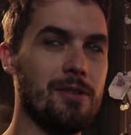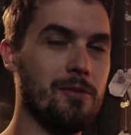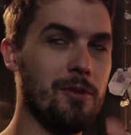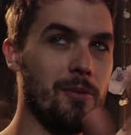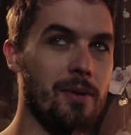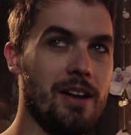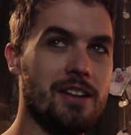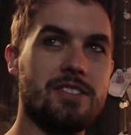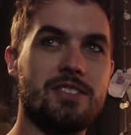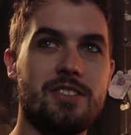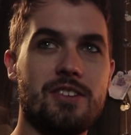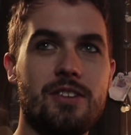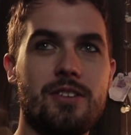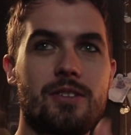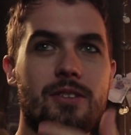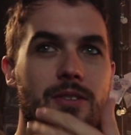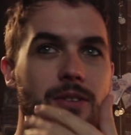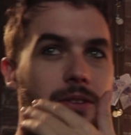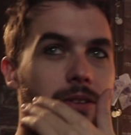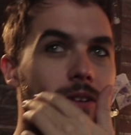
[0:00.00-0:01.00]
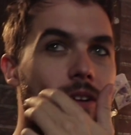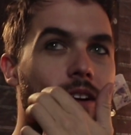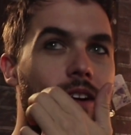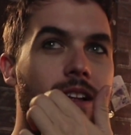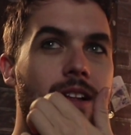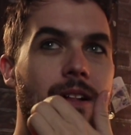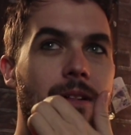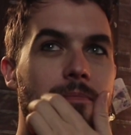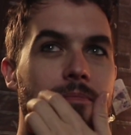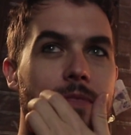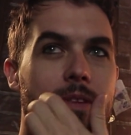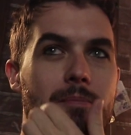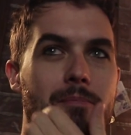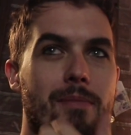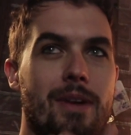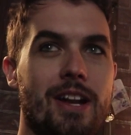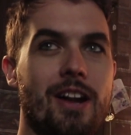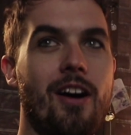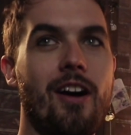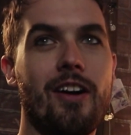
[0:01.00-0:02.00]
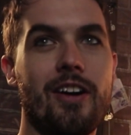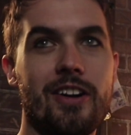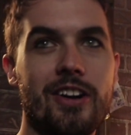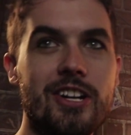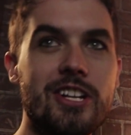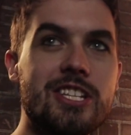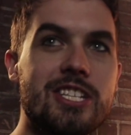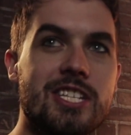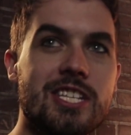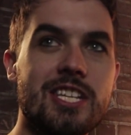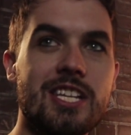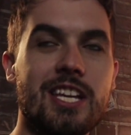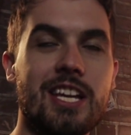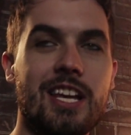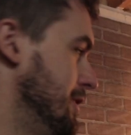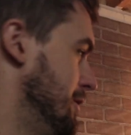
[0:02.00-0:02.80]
We went to Menards.